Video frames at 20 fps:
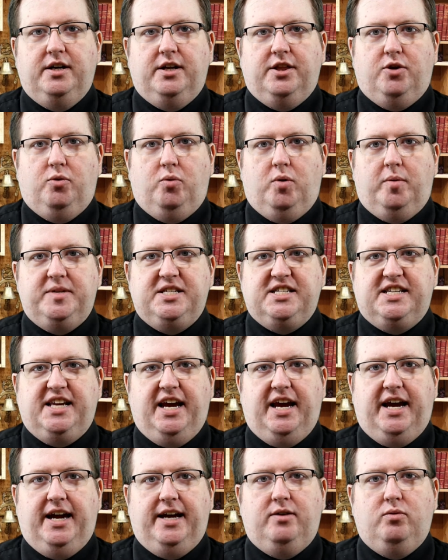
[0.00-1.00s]
The woman's
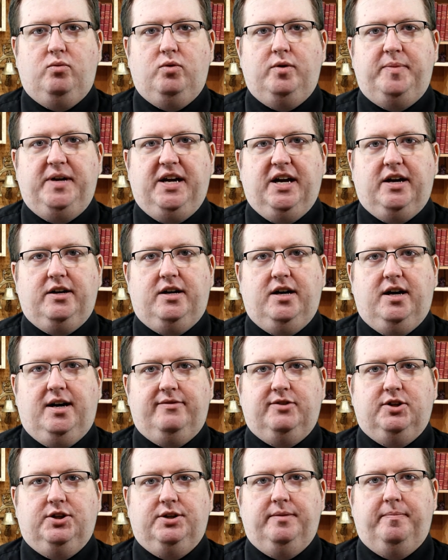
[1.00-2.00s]
head would be
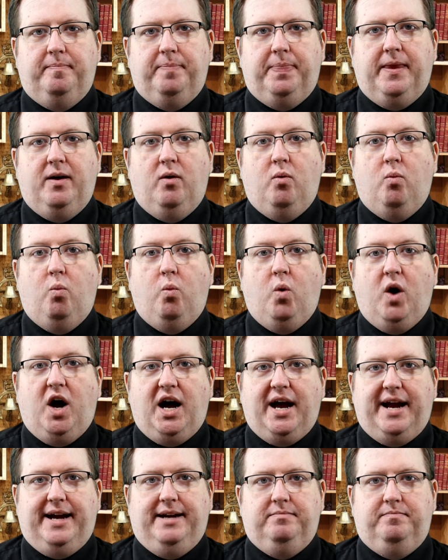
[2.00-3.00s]
uncovered.
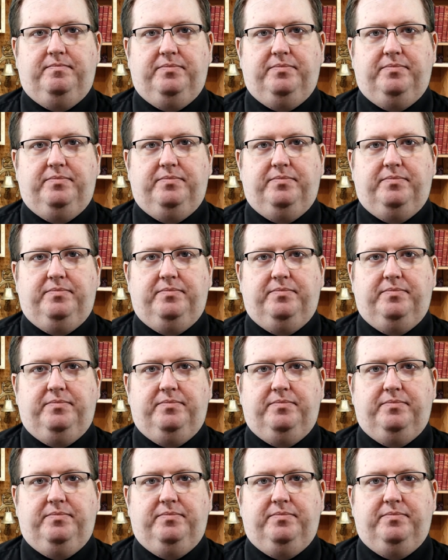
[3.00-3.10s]
Why?